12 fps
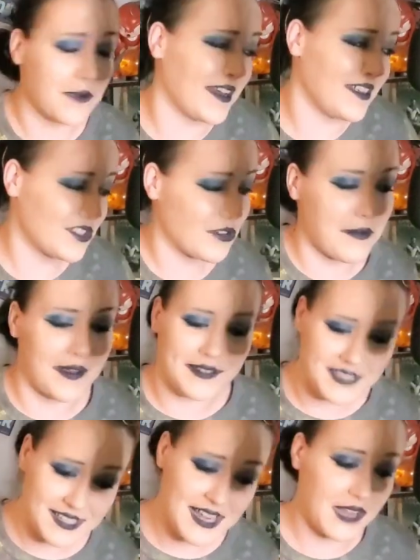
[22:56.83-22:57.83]
I'm on Instagram. I'm on
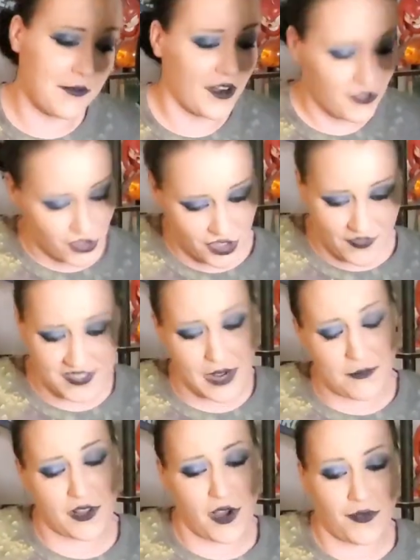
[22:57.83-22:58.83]
TikTok. I'm on all the stuff. It's
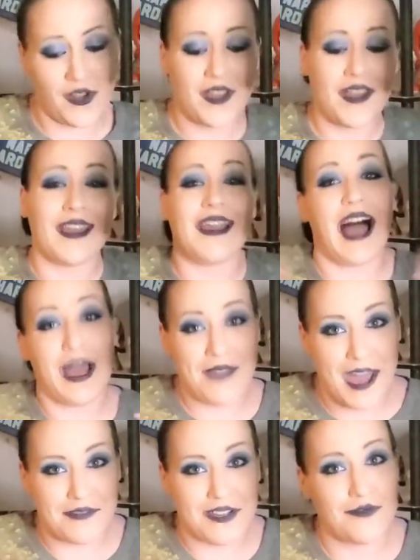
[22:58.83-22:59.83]
down below. I'm
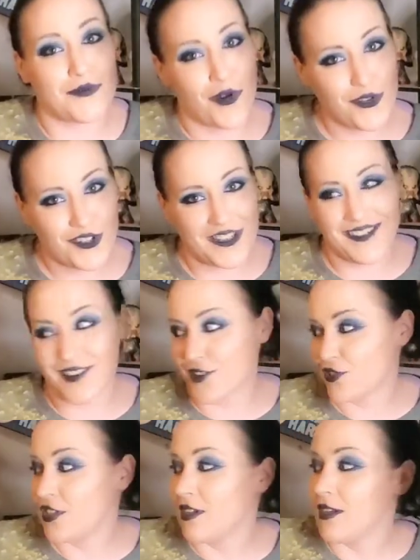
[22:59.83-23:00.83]
Abby with Motor City
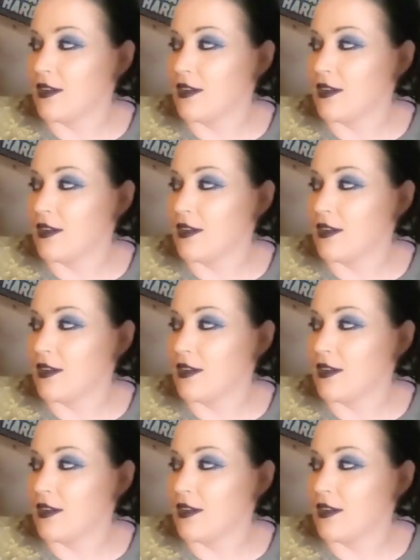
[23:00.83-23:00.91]
Nerds.